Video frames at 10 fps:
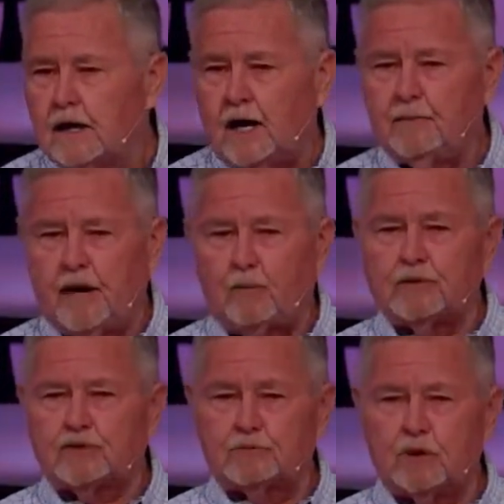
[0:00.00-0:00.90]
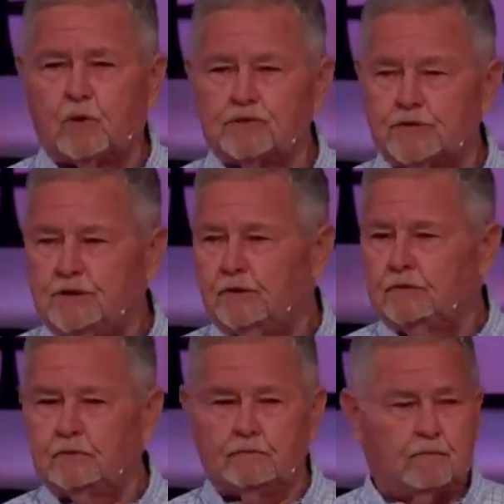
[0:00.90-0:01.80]
God may open some doors for
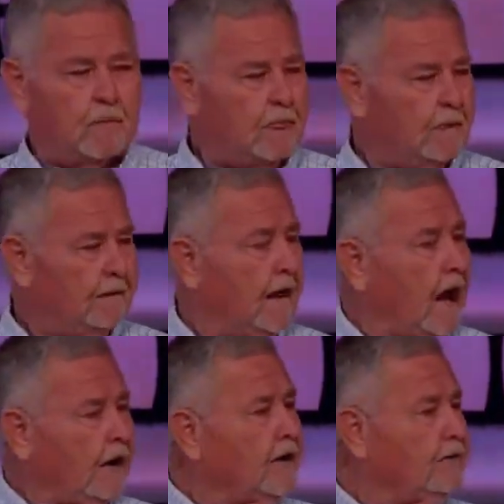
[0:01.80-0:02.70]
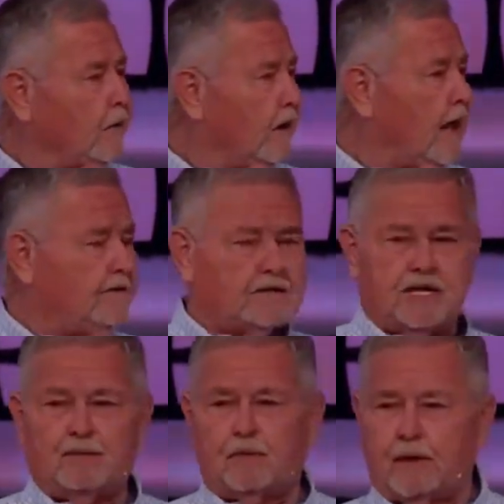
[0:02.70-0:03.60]
you. I'll give you a real life
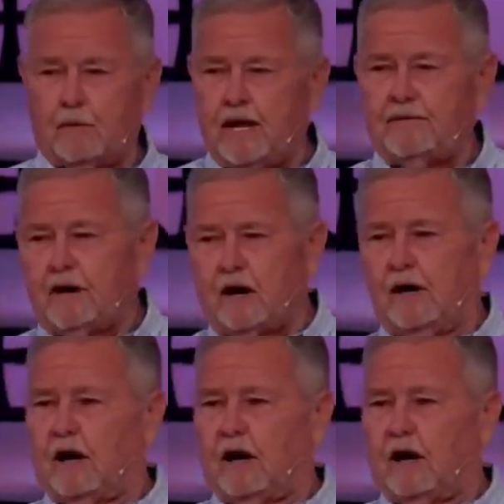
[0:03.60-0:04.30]
example that we have in our,